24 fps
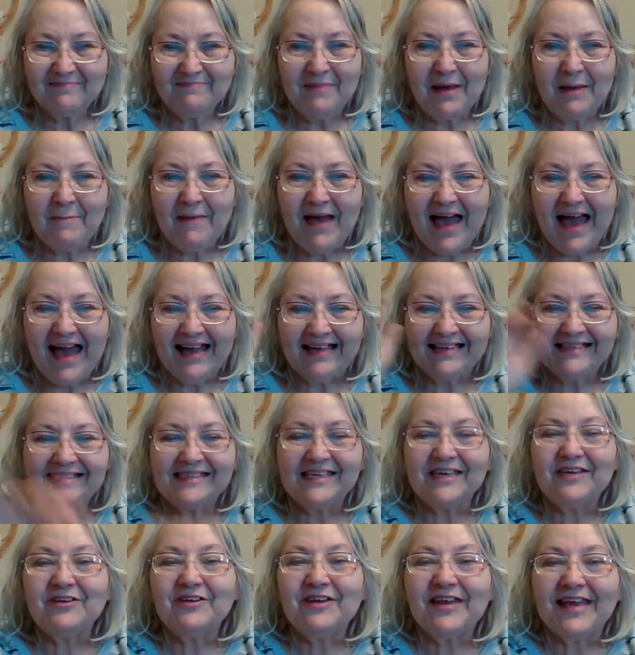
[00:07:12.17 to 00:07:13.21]
Bye bye.
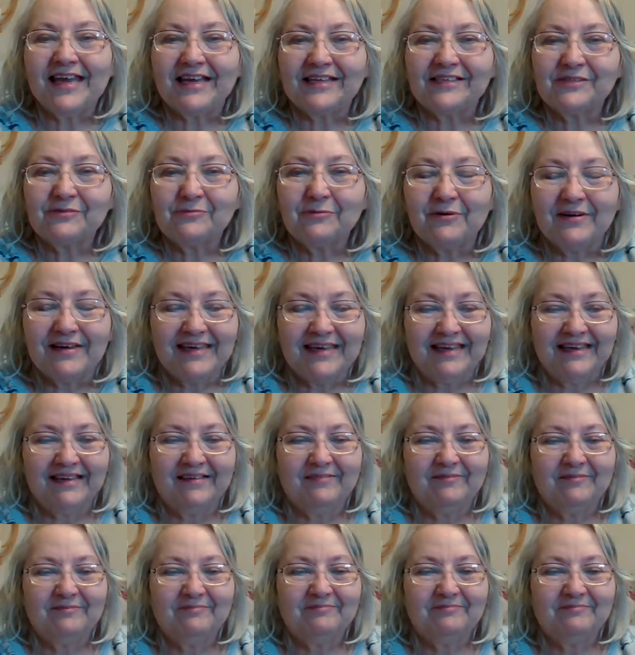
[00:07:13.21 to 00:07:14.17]
See you next week.